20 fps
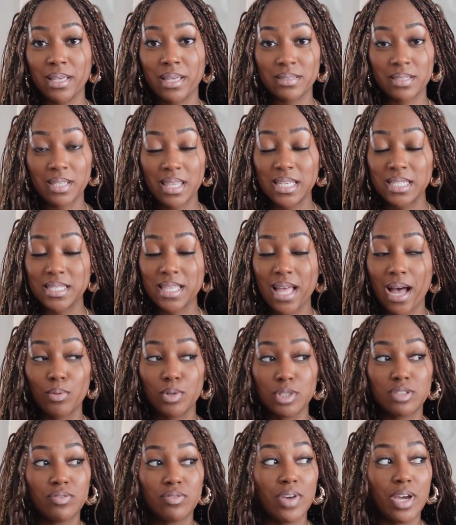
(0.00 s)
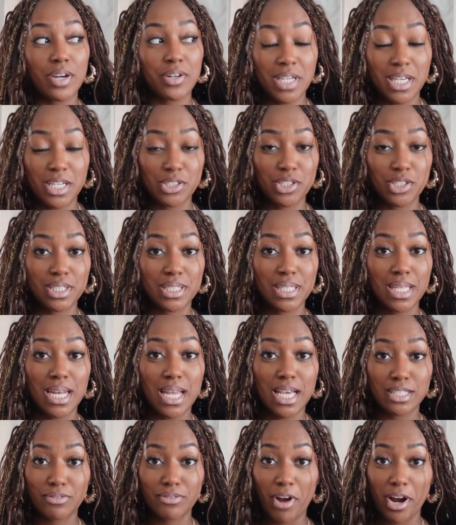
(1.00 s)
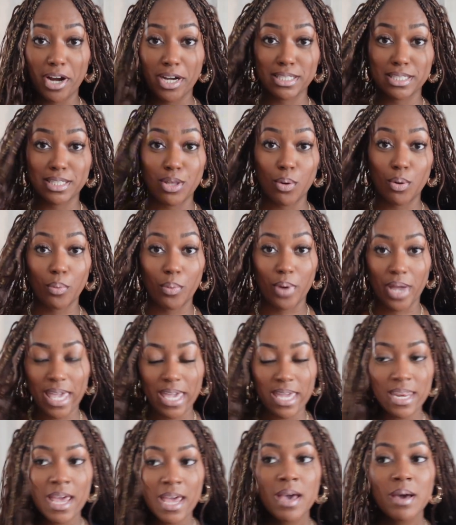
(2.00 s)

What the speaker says: into this style was very interesting as far as the weight.